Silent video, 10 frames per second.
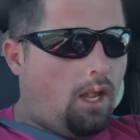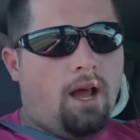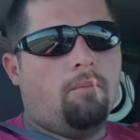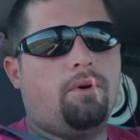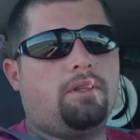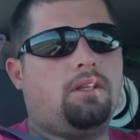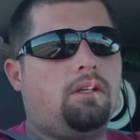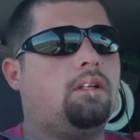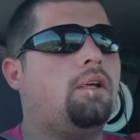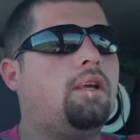I'll put
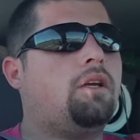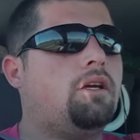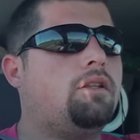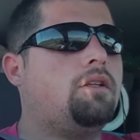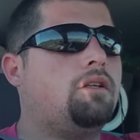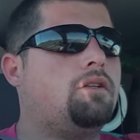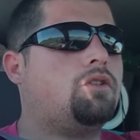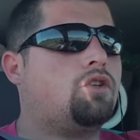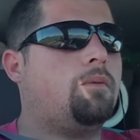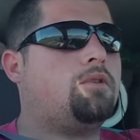the link in the
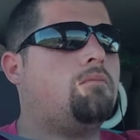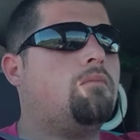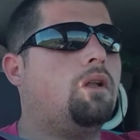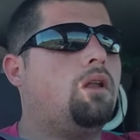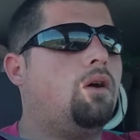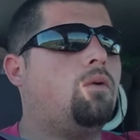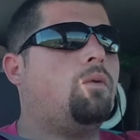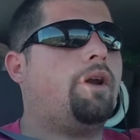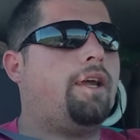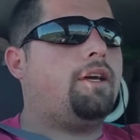description
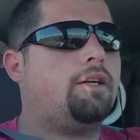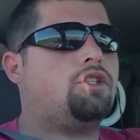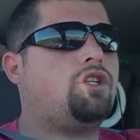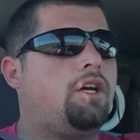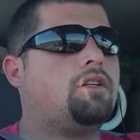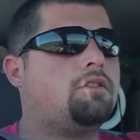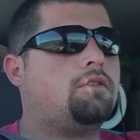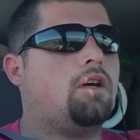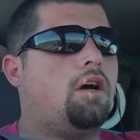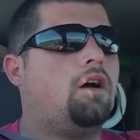below when I get a
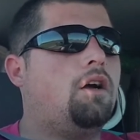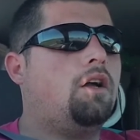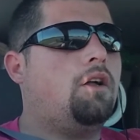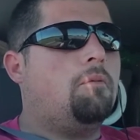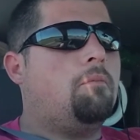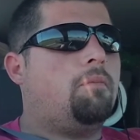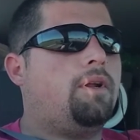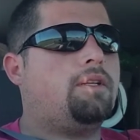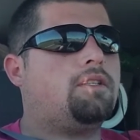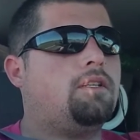chance.
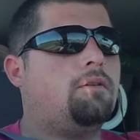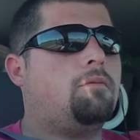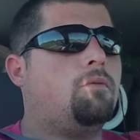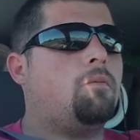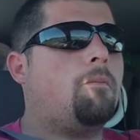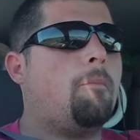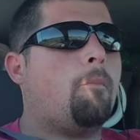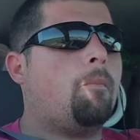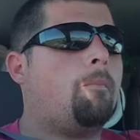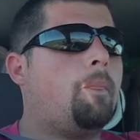But it's a little
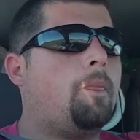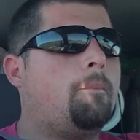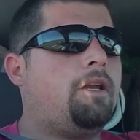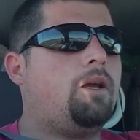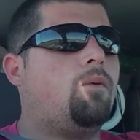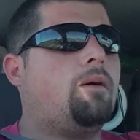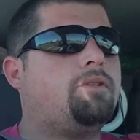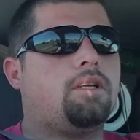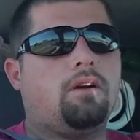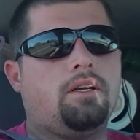mini
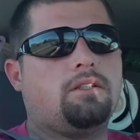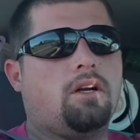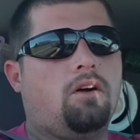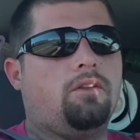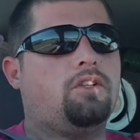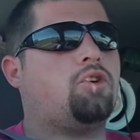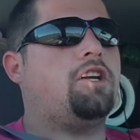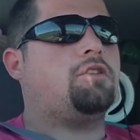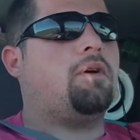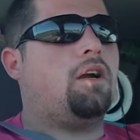web series called The
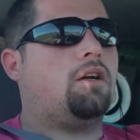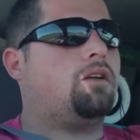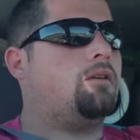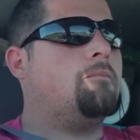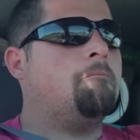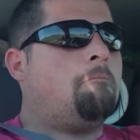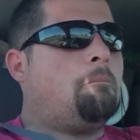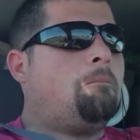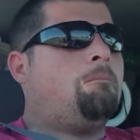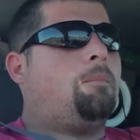Strange American,
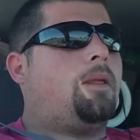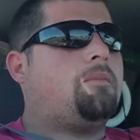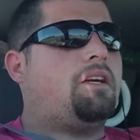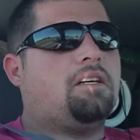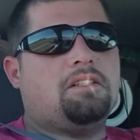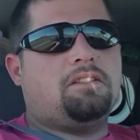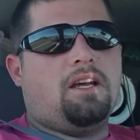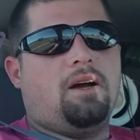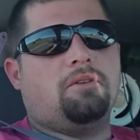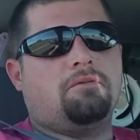
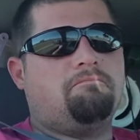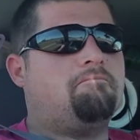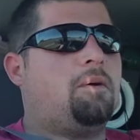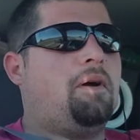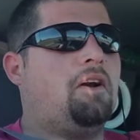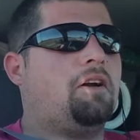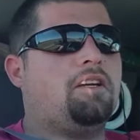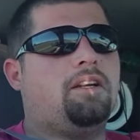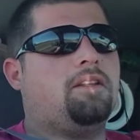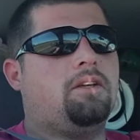because I was
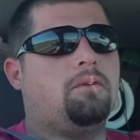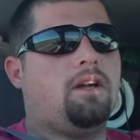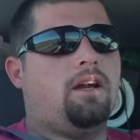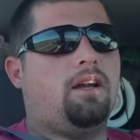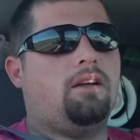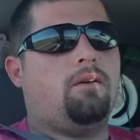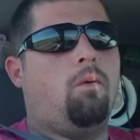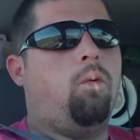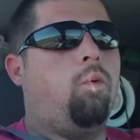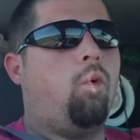American in the UK.
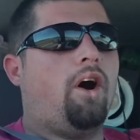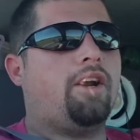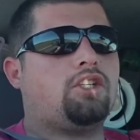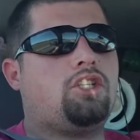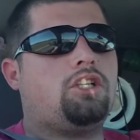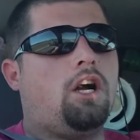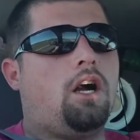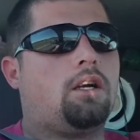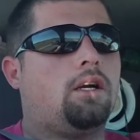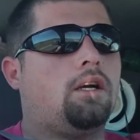What a
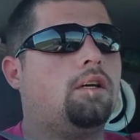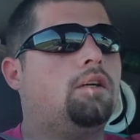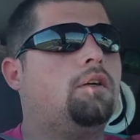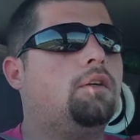shocker!